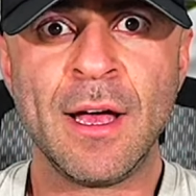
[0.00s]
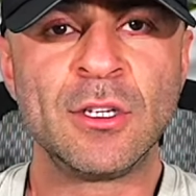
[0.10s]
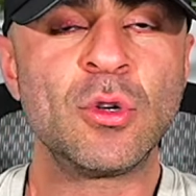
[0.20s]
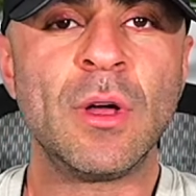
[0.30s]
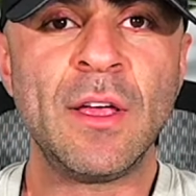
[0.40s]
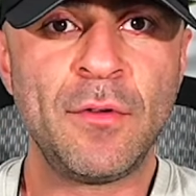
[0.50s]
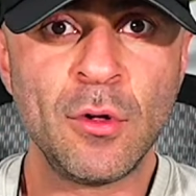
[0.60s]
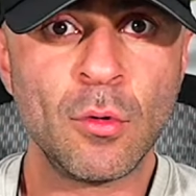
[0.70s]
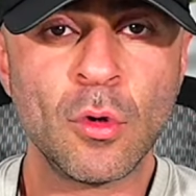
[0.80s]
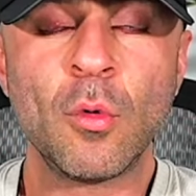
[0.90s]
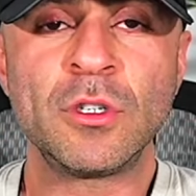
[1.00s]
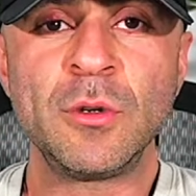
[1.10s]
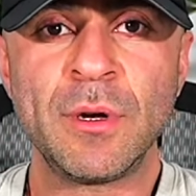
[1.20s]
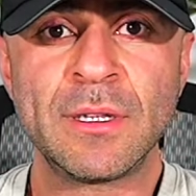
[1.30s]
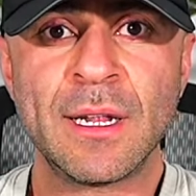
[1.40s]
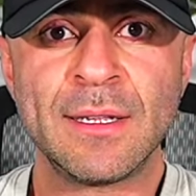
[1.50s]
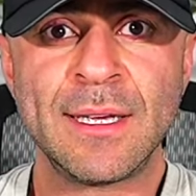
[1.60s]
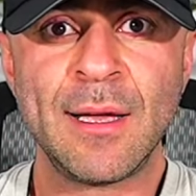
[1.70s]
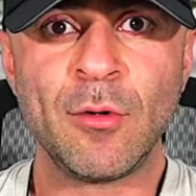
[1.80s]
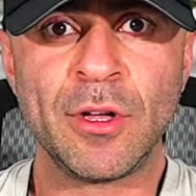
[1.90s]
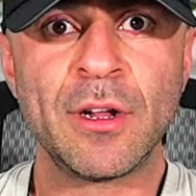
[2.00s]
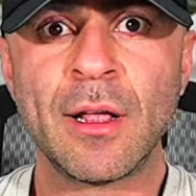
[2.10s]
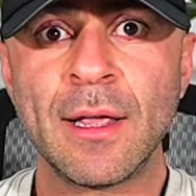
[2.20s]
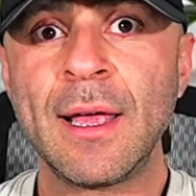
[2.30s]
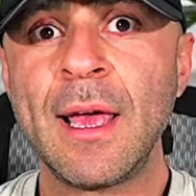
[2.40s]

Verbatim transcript: So if you don't know what you bring to the table, you're not like,